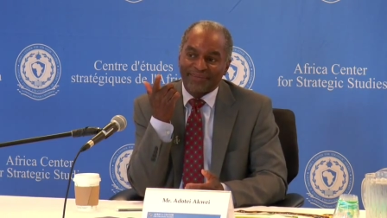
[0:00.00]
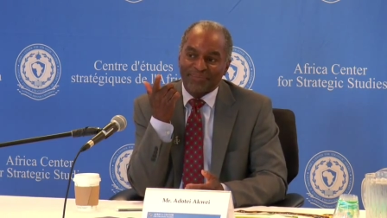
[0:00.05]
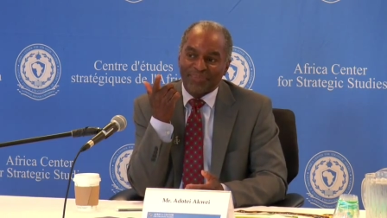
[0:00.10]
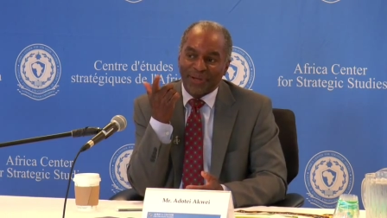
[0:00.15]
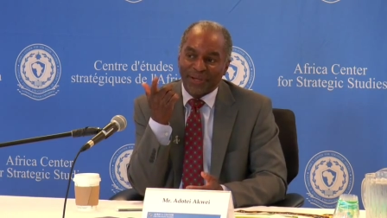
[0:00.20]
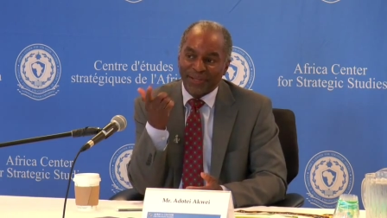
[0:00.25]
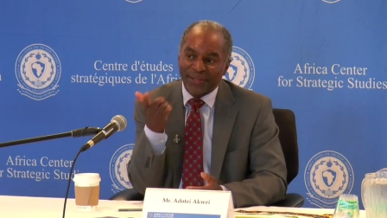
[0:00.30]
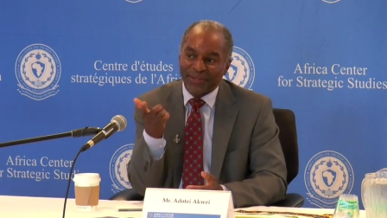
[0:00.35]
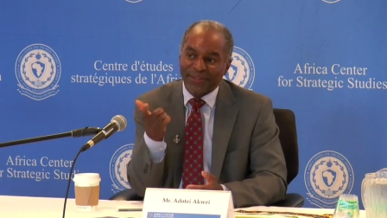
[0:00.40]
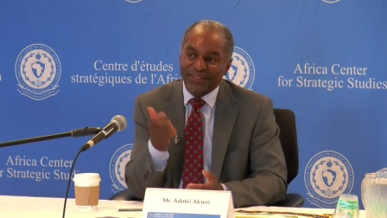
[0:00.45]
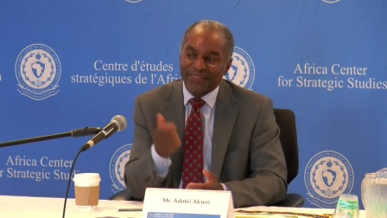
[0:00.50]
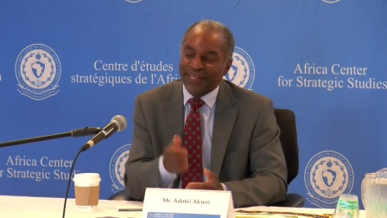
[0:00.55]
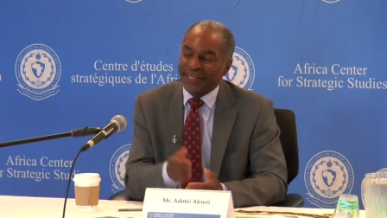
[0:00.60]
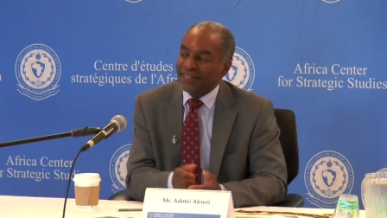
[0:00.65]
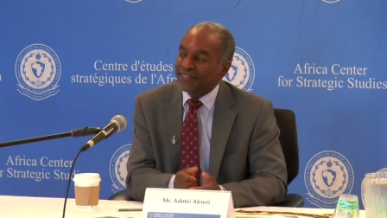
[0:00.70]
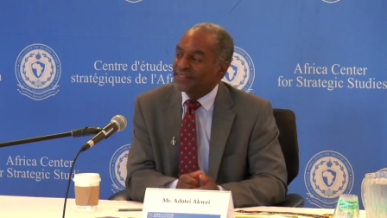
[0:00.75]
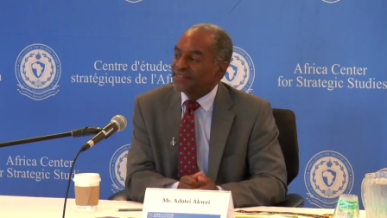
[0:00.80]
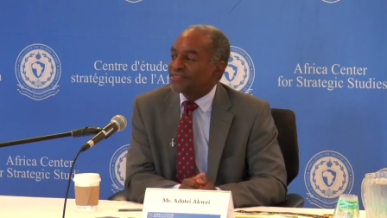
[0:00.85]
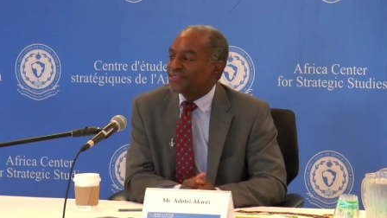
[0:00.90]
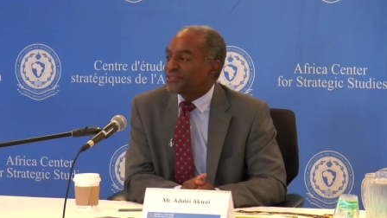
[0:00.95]

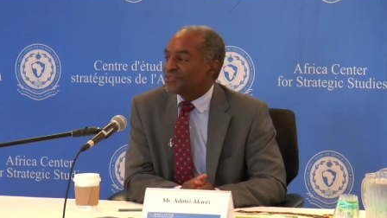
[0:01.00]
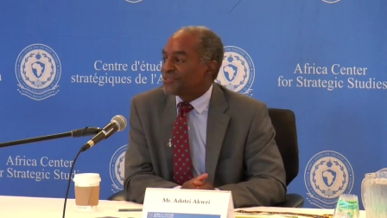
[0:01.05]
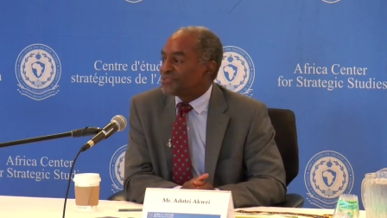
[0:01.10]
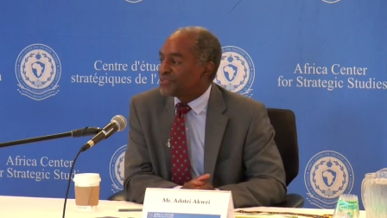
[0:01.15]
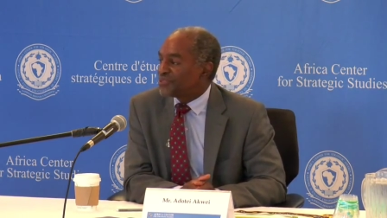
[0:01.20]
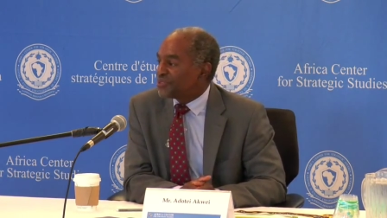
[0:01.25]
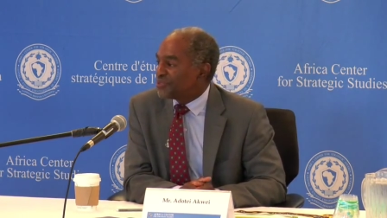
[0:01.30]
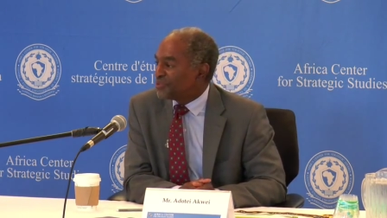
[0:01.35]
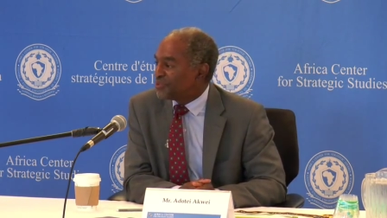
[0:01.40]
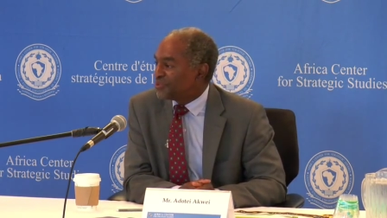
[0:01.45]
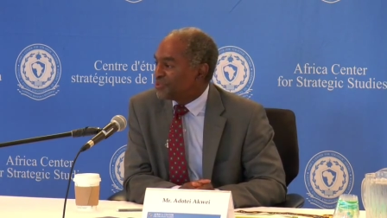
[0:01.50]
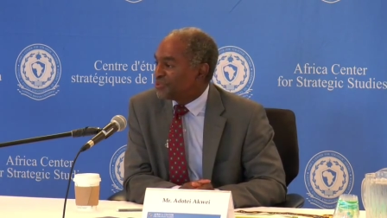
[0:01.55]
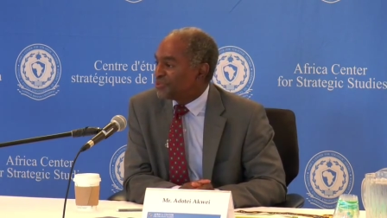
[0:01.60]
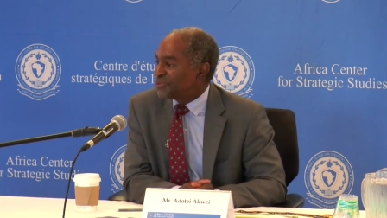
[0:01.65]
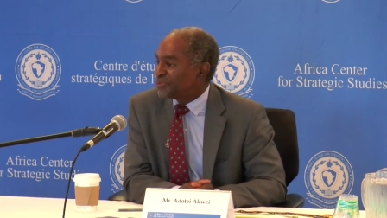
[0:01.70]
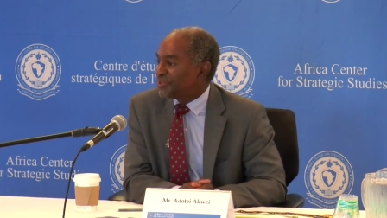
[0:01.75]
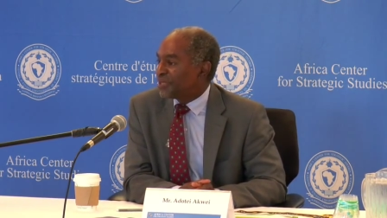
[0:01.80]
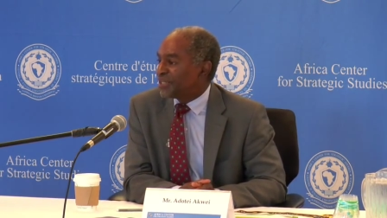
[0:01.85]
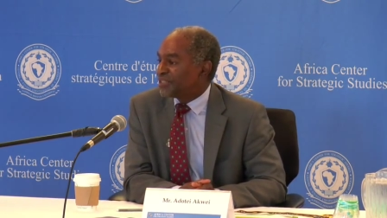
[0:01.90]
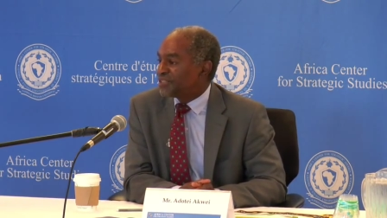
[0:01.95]
prioritize those
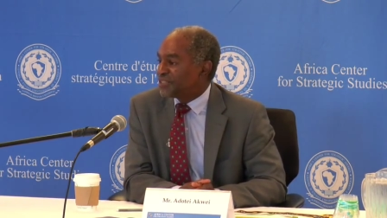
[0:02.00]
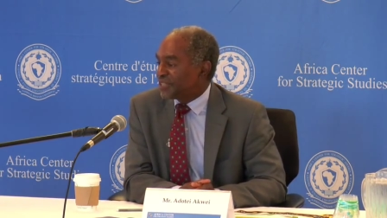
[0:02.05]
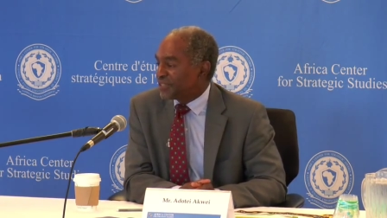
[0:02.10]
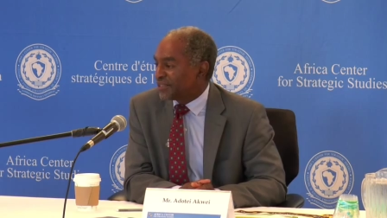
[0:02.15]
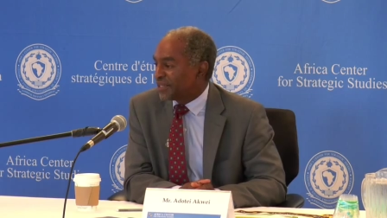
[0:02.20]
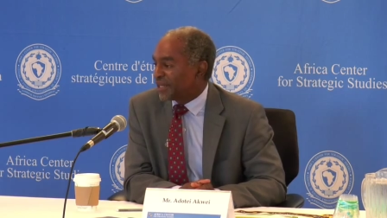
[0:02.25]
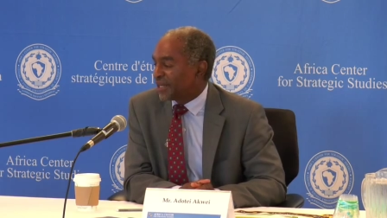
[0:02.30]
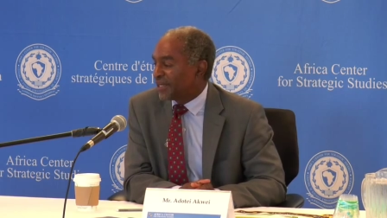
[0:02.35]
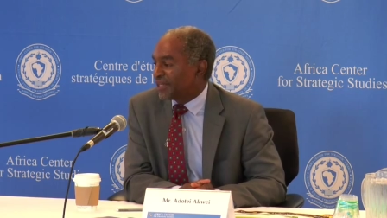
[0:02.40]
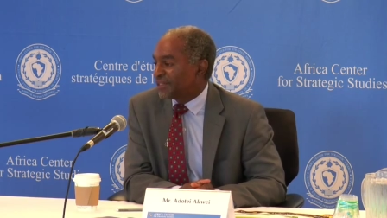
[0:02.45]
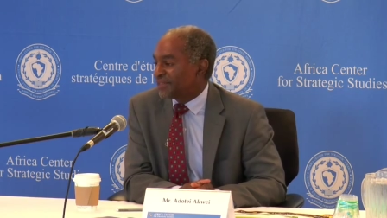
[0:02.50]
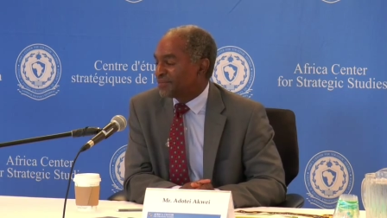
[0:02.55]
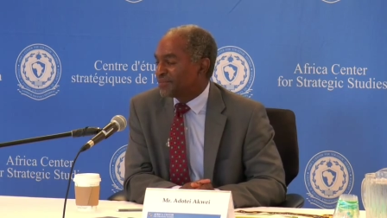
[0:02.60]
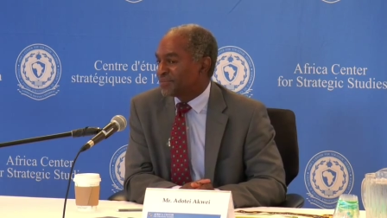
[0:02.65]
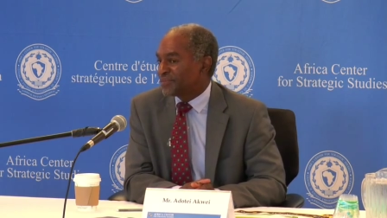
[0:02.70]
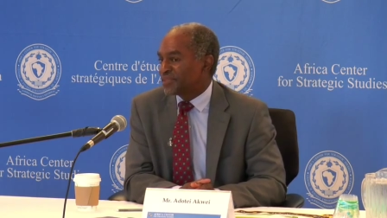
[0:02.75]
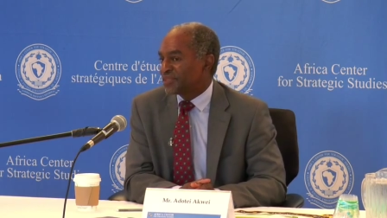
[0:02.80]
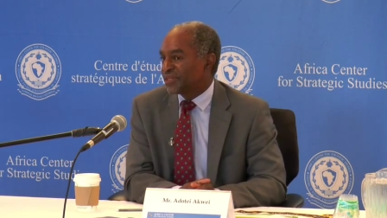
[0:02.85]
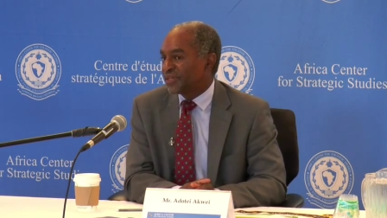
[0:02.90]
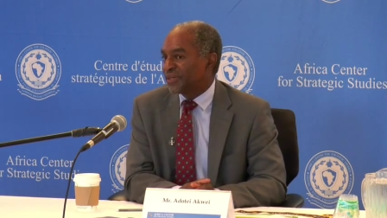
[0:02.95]
two agenda
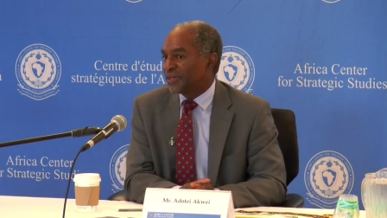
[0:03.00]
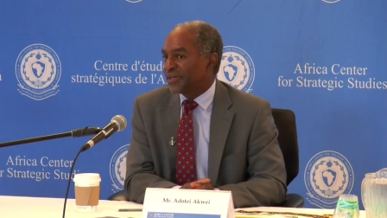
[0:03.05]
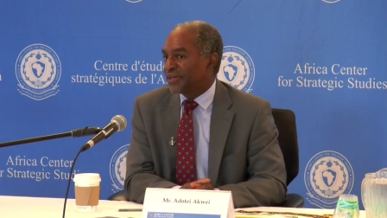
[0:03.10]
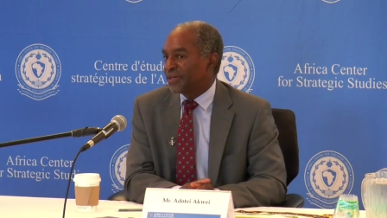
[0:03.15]
items